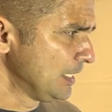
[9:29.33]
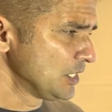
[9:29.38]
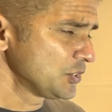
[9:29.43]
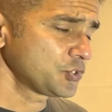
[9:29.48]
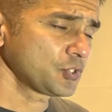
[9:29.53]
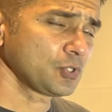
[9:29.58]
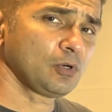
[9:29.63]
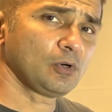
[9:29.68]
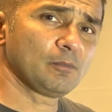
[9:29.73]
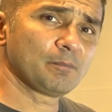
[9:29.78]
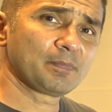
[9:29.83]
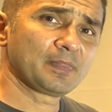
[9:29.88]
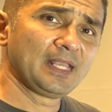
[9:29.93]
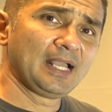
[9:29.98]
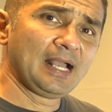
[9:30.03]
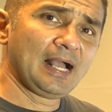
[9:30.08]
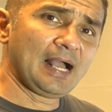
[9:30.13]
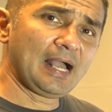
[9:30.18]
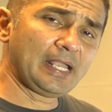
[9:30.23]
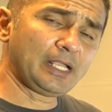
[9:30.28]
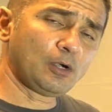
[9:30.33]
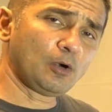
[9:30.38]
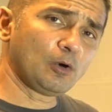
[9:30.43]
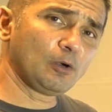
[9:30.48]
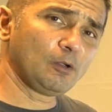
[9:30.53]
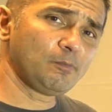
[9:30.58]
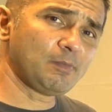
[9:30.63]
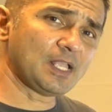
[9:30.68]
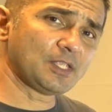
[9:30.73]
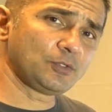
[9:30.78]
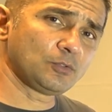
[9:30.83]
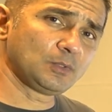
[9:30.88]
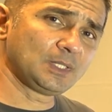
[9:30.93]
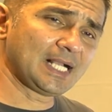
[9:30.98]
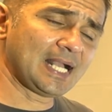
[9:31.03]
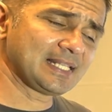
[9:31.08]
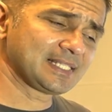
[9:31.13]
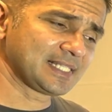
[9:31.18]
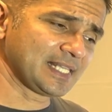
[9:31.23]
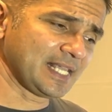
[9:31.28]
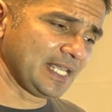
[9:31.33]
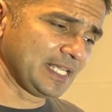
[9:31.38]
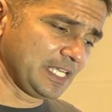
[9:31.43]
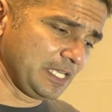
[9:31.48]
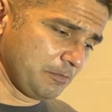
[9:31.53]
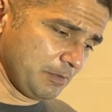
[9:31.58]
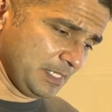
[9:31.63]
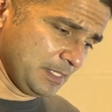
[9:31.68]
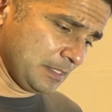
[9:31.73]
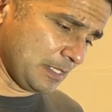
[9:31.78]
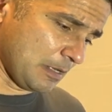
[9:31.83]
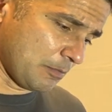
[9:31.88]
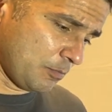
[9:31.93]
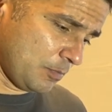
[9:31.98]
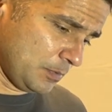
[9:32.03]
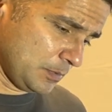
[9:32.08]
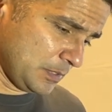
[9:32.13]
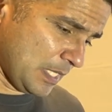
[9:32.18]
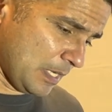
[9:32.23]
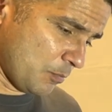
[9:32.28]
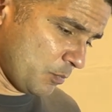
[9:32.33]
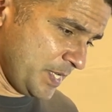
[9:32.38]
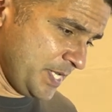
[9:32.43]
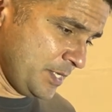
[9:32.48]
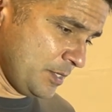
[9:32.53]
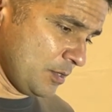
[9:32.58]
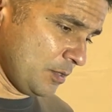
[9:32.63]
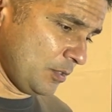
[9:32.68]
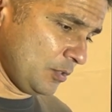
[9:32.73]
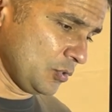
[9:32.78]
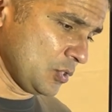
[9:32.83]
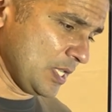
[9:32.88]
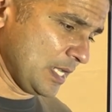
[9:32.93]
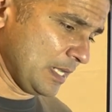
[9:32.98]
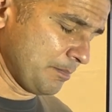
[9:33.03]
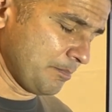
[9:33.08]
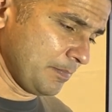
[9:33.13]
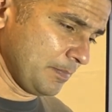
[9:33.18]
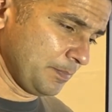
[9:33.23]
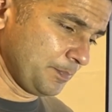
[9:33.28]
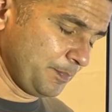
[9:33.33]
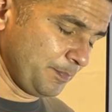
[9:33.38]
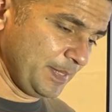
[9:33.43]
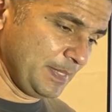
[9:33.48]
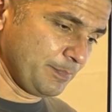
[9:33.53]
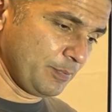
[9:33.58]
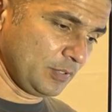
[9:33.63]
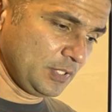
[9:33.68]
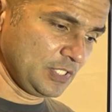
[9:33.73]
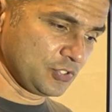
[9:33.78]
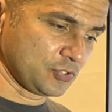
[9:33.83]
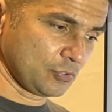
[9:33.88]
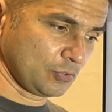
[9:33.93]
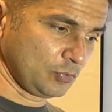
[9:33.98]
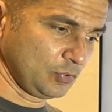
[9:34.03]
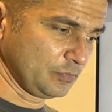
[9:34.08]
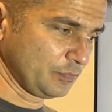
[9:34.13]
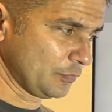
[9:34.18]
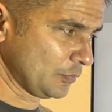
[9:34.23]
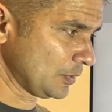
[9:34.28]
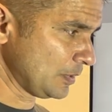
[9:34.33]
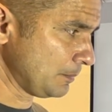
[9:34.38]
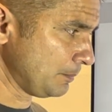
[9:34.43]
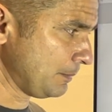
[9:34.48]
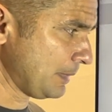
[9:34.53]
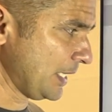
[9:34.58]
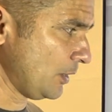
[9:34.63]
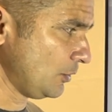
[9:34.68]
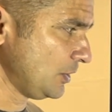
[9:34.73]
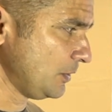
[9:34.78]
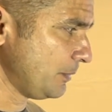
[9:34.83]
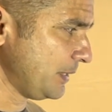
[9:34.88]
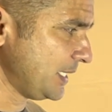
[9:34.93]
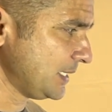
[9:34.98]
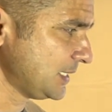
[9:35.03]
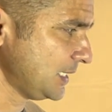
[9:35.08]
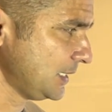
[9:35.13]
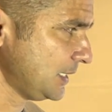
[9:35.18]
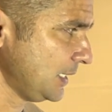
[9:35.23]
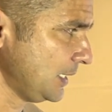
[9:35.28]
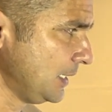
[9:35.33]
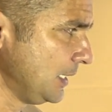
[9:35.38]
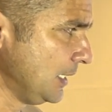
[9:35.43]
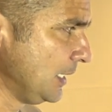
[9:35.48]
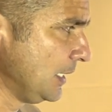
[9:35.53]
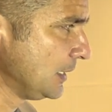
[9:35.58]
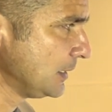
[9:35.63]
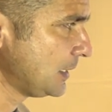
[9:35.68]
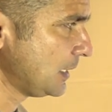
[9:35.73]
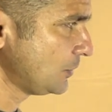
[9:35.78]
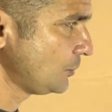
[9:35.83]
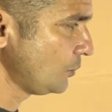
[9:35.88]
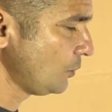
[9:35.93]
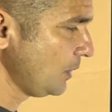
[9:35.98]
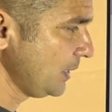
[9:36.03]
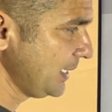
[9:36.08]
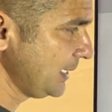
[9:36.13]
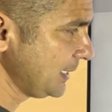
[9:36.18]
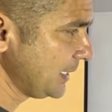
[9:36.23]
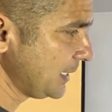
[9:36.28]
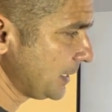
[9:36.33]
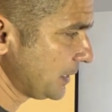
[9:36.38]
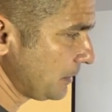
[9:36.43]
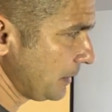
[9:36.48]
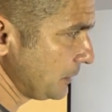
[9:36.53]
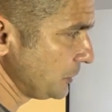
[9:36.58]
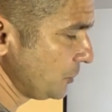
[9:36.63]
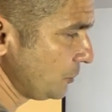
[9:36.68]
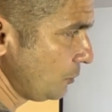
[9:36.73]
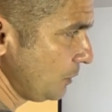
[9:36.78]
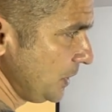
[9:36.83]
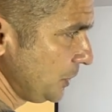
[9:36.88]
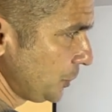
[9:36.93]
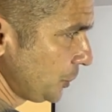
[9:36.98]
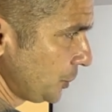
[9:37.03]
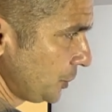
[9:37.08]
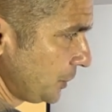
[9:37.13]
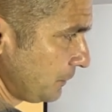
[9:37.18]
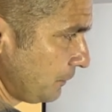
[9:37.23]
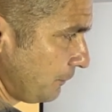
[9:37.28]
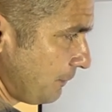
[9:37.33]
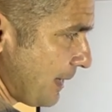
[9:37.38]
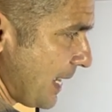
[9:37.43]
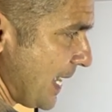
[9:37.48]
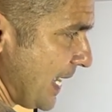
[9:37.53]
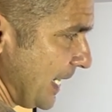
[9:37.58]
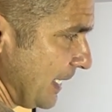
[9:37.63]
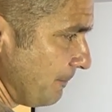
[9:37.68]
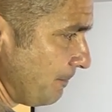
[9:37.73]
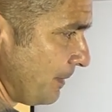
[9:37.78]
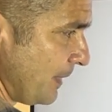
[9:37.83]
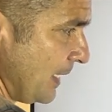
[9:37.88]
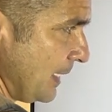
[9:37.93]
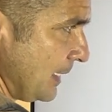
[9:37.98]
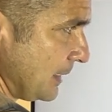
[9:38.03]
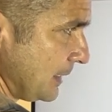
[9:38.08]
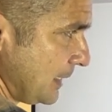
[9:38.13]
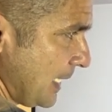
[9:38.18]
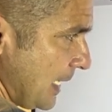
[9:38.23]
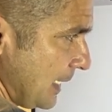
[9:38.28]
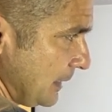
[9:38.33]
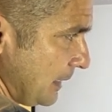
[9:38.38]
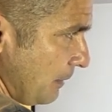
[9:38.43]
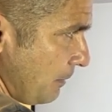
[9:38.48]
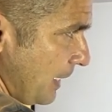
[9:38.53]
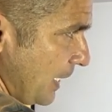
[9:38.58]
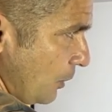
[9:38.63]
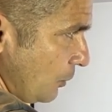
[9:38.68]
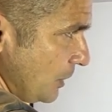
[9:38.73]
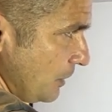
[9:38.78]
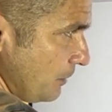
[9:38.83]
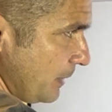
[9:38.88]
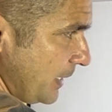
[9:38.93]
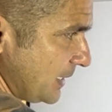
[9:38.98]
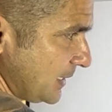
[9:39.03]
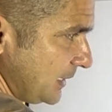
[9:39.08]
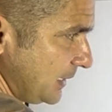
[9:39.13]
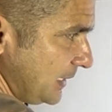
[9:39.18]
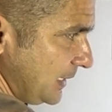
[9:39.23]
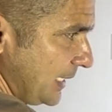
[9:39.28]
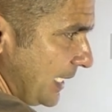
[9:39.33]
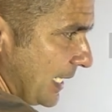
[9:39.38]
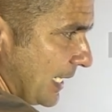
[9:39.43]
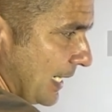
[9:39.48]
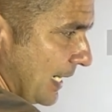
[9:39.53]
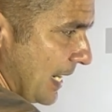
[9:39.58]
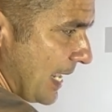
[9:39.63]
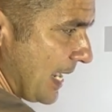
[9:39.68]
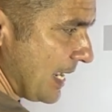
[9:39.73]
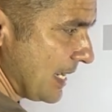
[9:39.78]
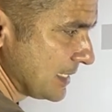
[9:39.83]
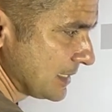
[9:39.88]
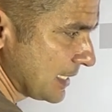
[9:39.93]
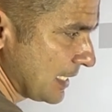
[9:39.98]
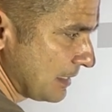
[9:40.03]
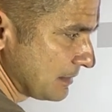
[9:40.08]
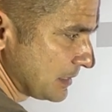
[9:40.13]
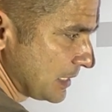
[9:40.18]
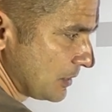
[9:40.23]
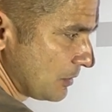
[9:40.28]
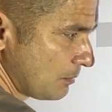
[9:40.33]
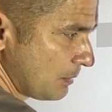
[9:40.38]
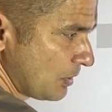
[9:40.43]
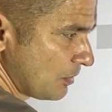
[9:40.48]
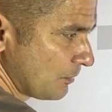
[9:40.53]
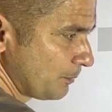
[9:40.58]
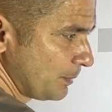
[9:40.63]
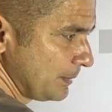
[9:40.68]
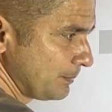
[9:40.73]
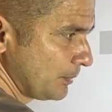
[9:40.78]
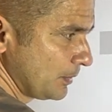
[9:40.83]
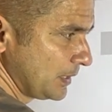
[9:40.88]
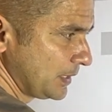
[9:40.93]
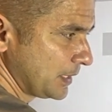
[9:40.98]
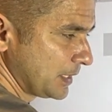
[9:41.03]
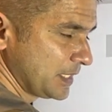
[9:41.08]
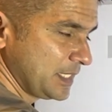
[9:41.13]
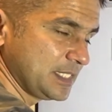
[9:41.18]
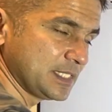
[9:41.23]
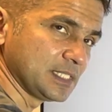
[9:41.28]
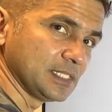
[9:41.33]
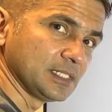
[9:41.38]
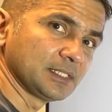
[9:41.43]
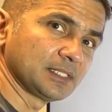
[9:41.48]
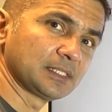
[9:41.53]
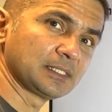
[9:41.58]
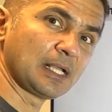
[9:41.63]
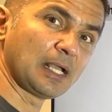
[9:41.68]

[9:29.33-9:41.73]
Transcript: So I hope that you will have said, given that we know that people is not good for the biodiversity, that you will find that the biodiversity declines as the number of people increases.